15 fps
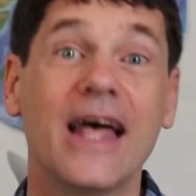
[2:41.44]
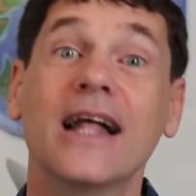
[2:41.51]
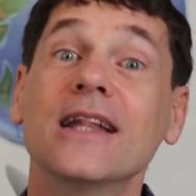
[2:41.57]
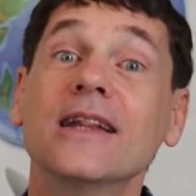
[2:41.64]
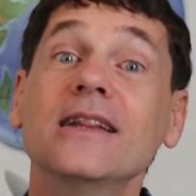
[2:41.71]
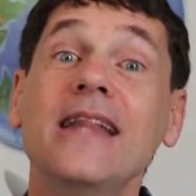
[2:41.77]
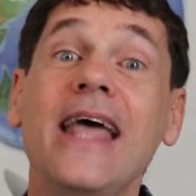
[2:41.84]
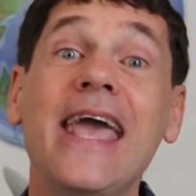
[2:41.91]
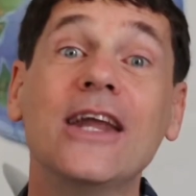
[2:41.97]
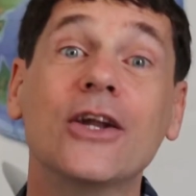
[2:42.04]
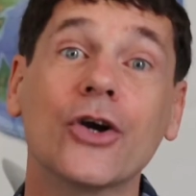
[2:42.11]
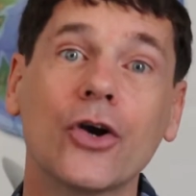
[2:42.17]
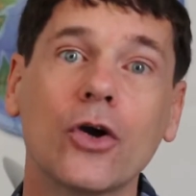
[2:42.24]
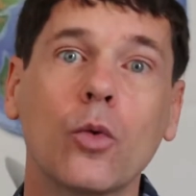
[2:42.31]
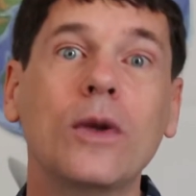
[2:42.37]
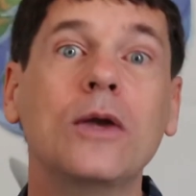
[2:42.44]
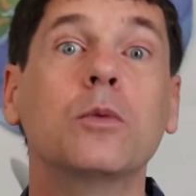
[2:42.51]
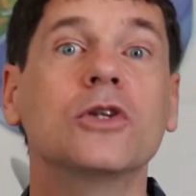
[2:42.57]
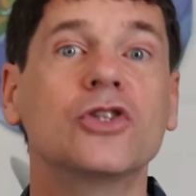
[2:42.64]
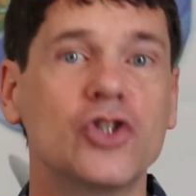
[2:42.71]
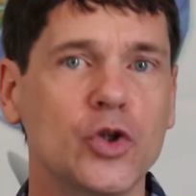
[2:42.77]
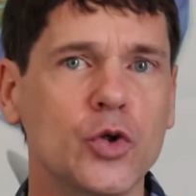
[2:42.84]
Later, we
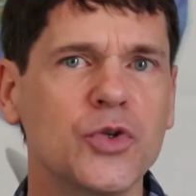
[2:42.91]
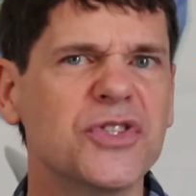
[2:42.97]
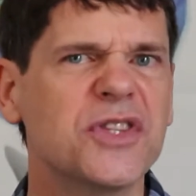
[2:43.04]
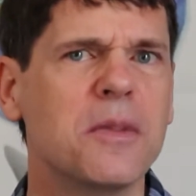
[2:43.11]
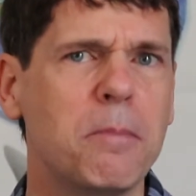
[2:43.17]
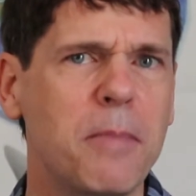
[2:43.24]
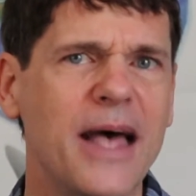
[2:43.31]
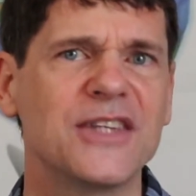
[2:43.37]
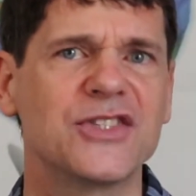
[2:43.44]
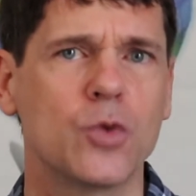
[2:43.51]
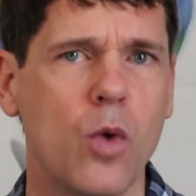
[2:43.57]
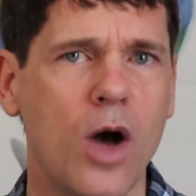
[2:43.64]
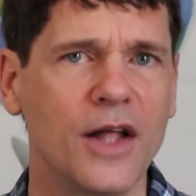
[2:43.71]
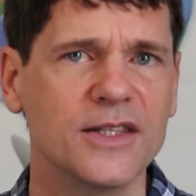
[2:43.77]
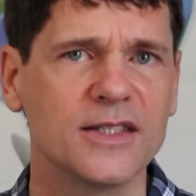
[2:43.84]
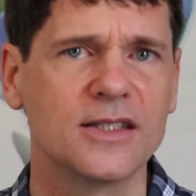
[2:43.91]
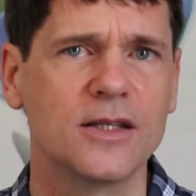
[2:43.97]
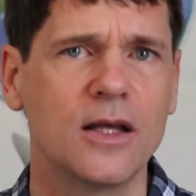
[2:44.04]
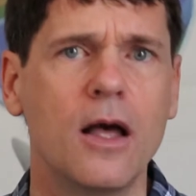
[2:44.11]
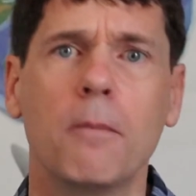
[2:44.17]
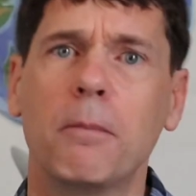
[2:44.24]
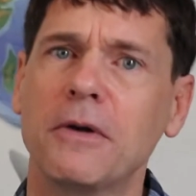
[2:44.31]
will choose the best ones.
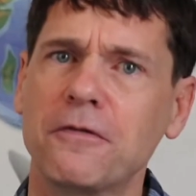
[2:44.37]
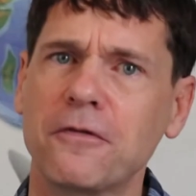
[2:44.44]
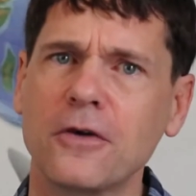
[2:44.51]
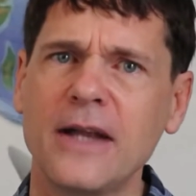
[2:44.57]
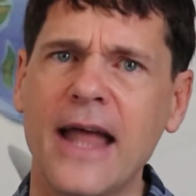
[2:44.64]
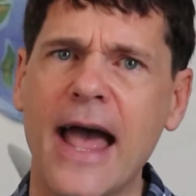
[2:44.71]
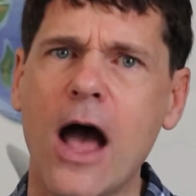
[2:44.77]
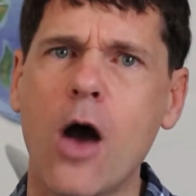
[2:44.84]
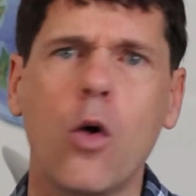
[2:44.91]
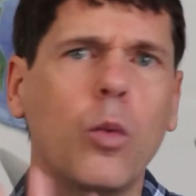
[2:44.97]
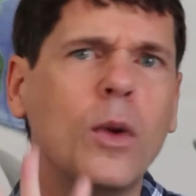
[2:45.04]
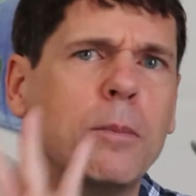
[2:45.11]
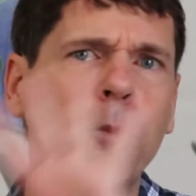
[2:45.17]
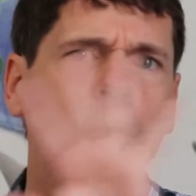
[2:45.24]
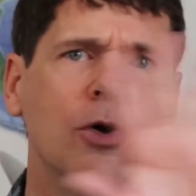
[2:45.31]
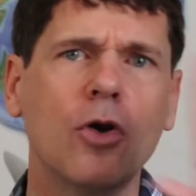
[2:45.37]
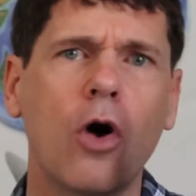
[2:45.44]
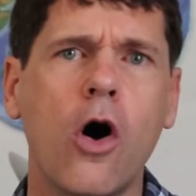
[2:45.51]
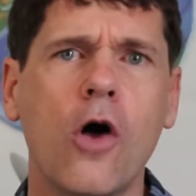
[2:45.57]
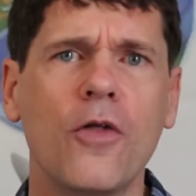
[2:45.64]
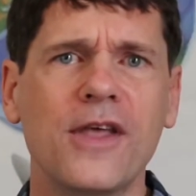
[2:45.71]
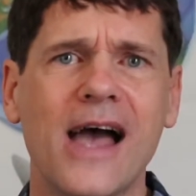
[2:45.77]
But for now, we put
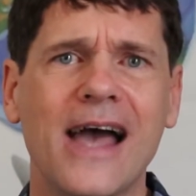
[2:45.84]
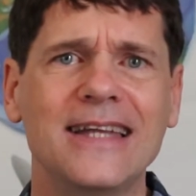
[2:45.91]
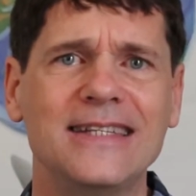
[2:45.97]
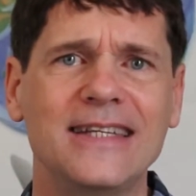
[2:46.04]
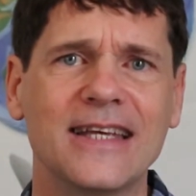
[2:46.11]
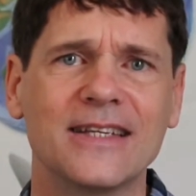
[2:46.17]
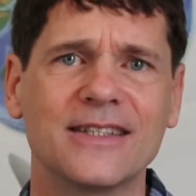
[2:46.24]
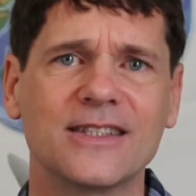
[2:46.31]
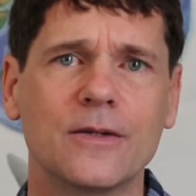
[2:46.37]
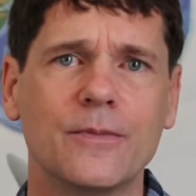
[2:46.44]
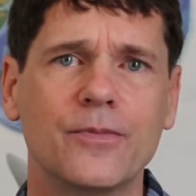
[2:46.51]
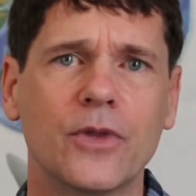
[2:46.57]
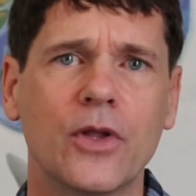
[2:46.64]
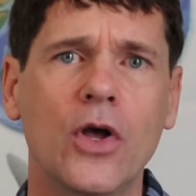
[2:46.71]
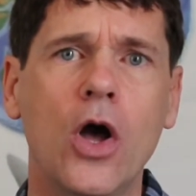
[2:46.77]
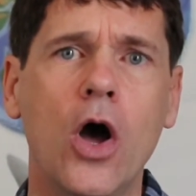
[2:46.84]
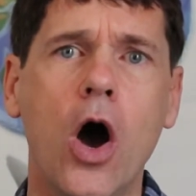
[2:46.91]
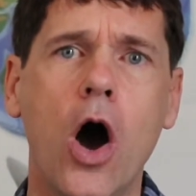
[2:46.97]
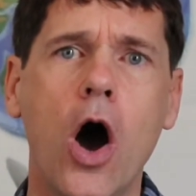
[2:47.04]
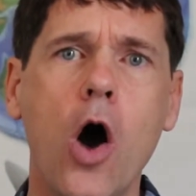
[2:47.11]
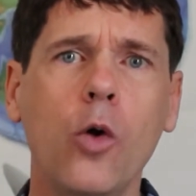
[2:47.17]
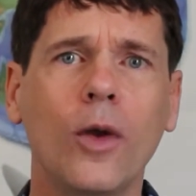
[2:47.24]
all the ideas.
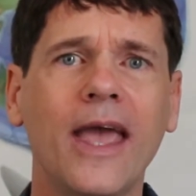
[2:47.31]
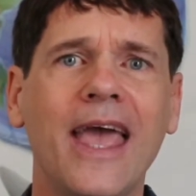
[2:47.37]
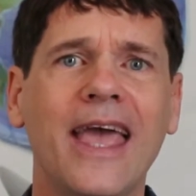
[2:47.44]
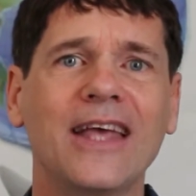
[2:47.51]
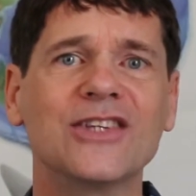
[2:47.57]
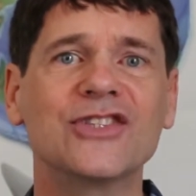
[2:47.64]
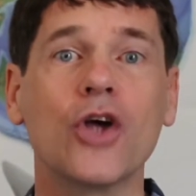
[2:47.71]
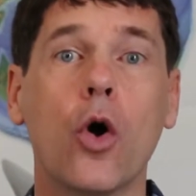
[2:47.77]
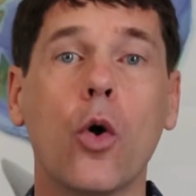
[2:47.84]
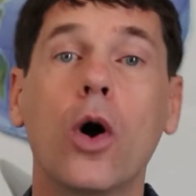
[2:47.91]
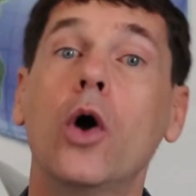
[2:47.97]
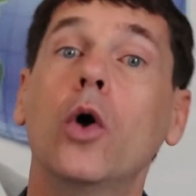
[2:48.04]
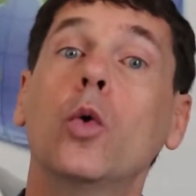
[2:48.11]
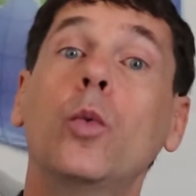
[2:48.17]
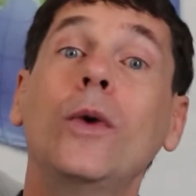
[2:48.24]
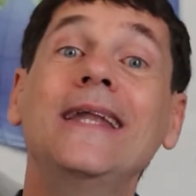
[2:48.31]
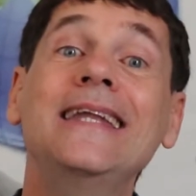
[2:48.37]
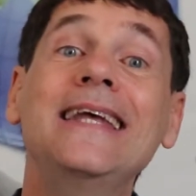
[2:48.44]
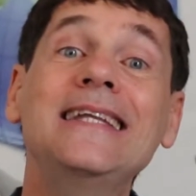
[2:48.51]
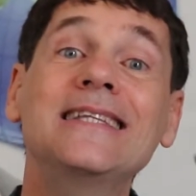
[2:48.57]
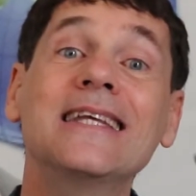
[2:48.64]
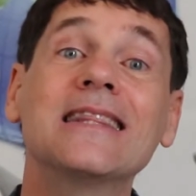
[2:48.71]
Okay, so we
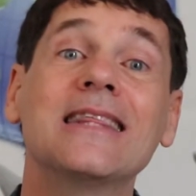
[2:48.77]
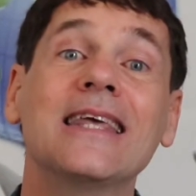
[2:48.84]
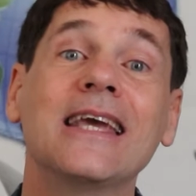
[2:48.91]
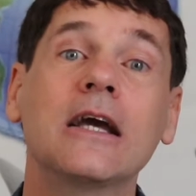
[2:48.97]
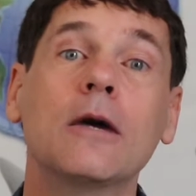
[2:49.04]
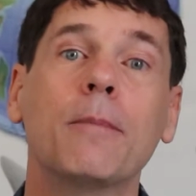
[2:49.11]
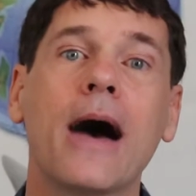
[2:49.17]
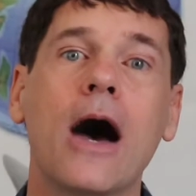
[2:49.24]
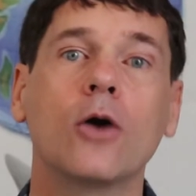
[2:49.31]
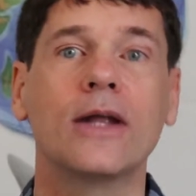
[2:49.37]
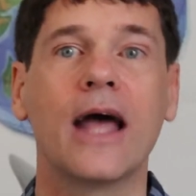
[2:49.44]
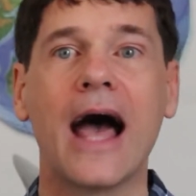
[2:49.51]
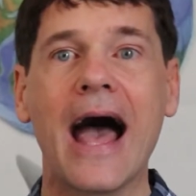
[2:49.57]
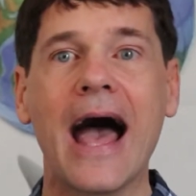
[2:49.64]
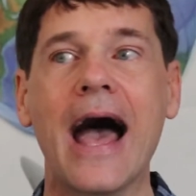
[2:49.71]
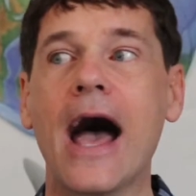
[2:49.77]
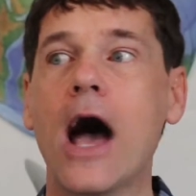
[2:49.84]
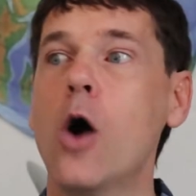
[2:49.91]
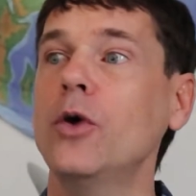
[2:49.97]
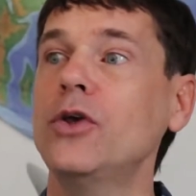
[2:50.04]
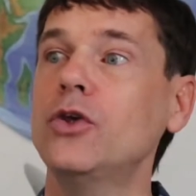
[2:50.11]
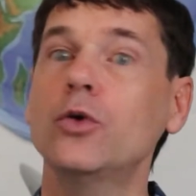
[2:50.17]
need to think about
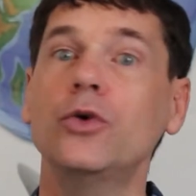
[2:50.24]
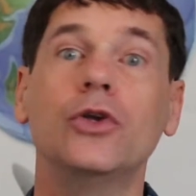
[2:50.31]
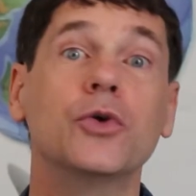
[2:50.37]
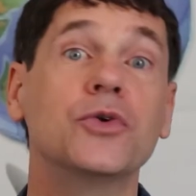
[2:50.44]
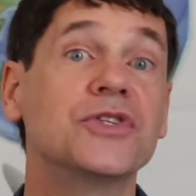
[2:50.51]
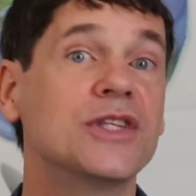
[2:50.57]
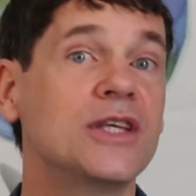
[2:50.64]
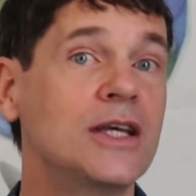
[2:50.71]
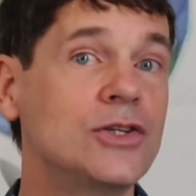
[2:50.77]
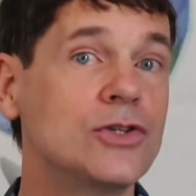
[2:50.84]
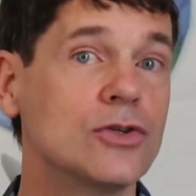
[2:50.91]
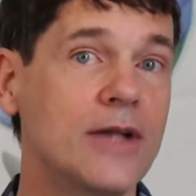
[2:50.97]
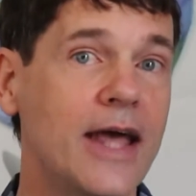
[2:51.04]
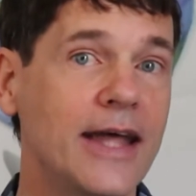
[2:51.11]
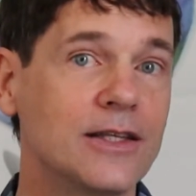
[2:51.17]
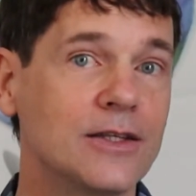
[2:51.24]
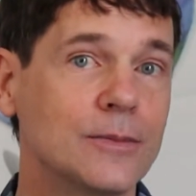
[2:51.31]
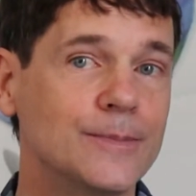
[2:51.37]
how you use the internet.